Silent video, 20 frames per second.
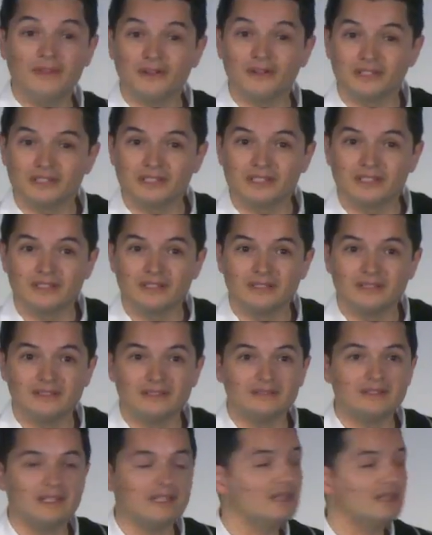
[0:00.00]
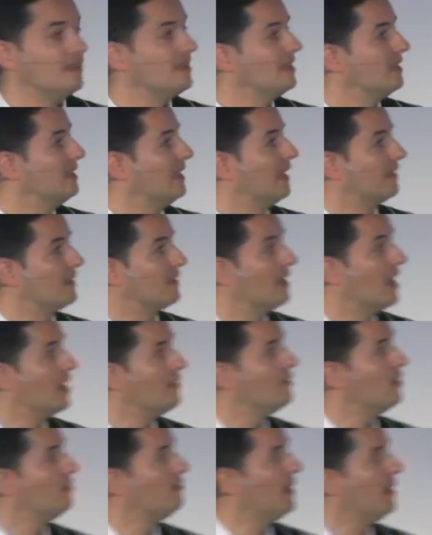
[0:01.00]
others, like the
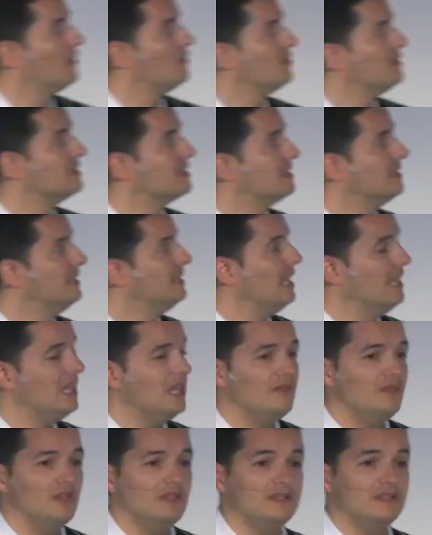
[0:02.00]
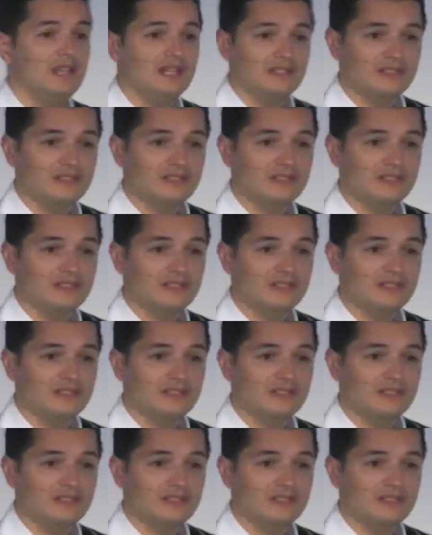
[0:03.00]
Humboldt penguins, they live in